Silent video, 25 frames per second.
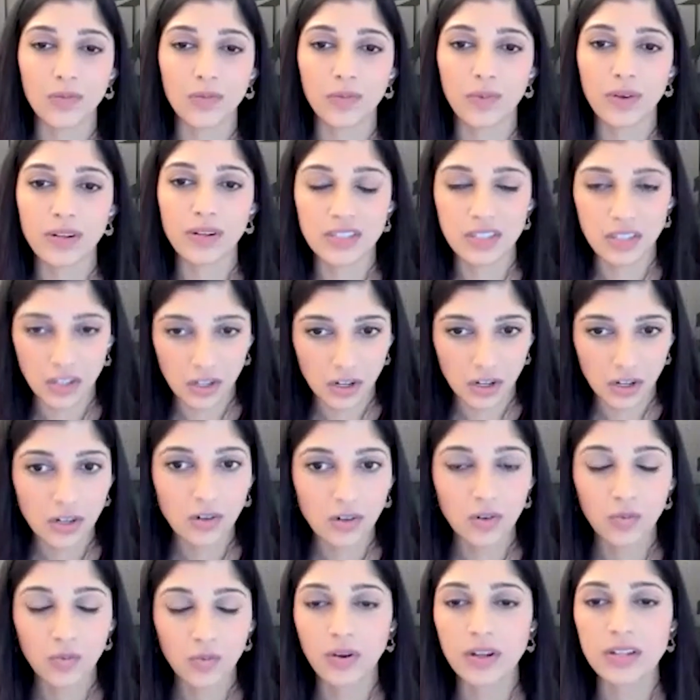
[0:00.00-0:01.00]
once a
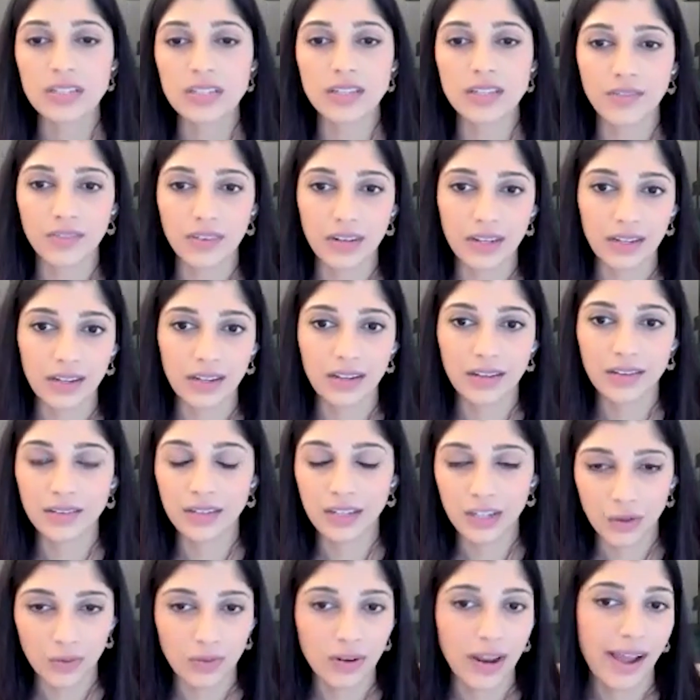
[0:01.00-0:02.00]
year or once every,
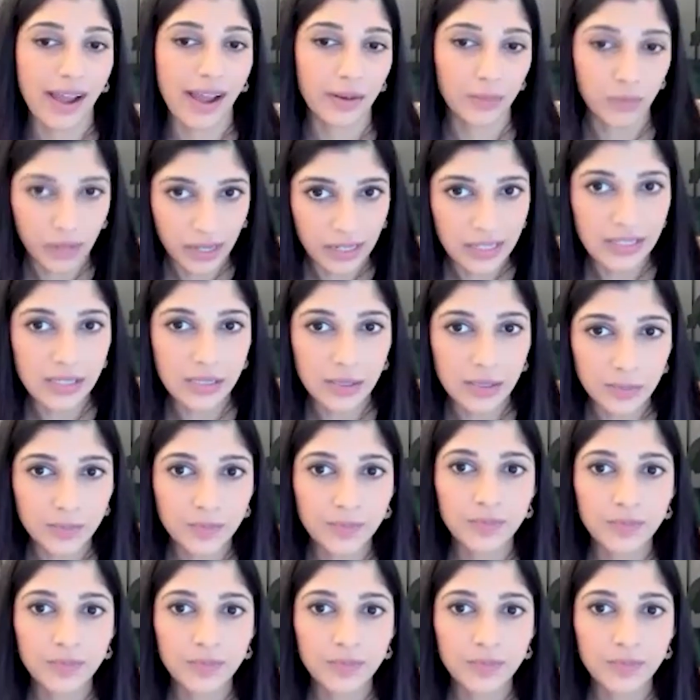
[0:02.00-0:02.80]
9 months.